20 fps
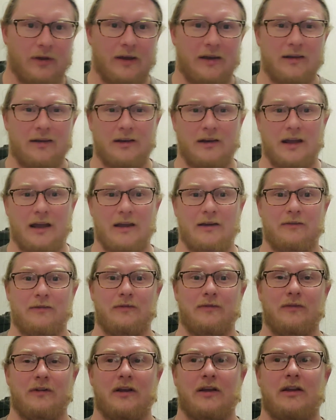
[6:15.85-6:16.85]
I didn't have
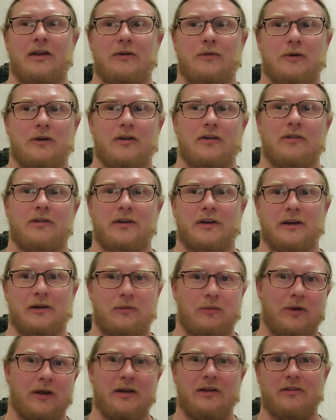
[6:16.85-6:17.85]
anywhere to like
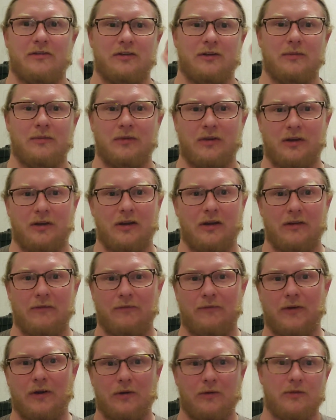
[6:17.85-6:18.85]
range something any
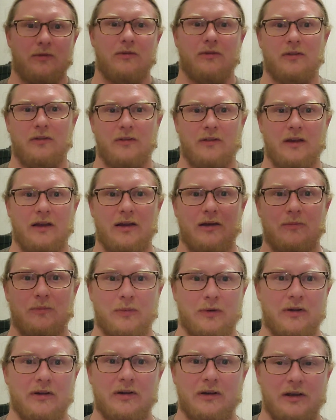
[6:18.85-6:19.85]
further than that,
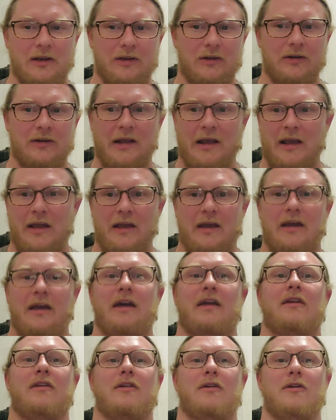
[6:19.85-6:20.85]
but it
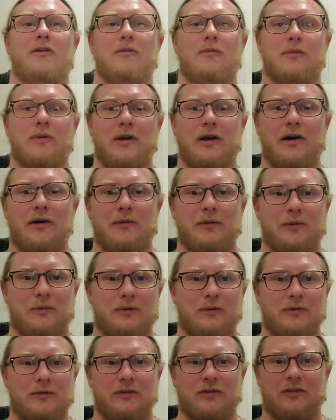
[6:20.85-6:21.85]
had no problem.
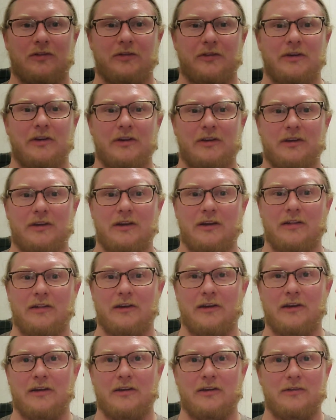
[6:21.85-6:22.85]
It was click and
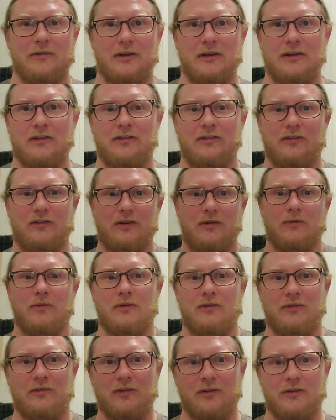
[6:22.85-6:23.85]
like instant
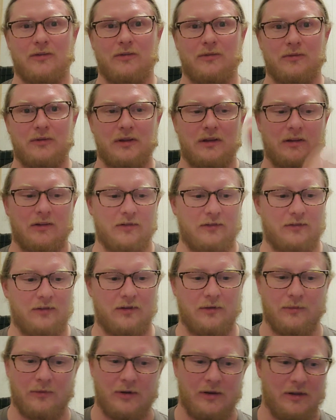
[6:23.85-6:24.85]
result,
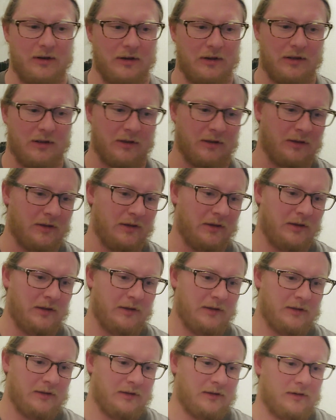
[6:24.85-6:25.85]
instant reading,
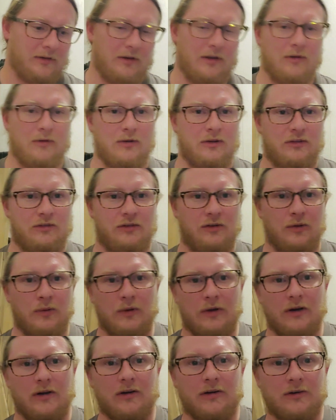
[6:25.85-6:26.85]
no
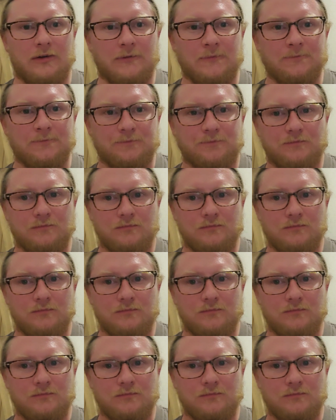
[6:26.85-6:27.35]
issue at all.